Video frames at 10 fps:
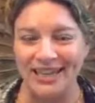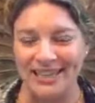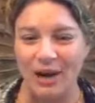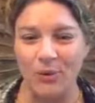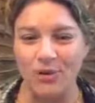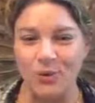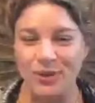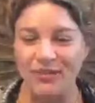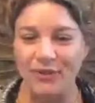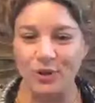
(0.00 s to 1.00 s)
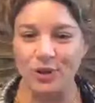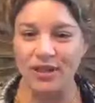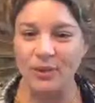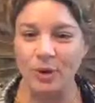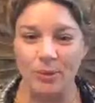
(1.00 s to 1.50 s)
now we're doing it
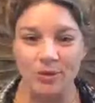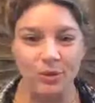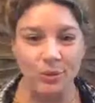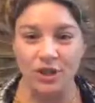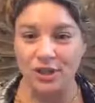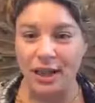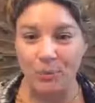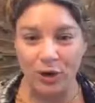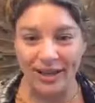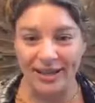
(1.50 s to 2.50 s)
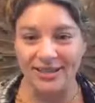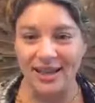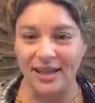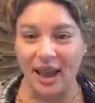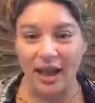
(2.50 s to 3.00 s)
virtually, and we're able to reach a lot more kids
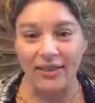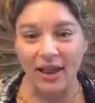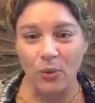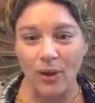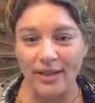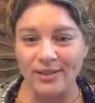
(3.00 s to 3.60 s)
online that way.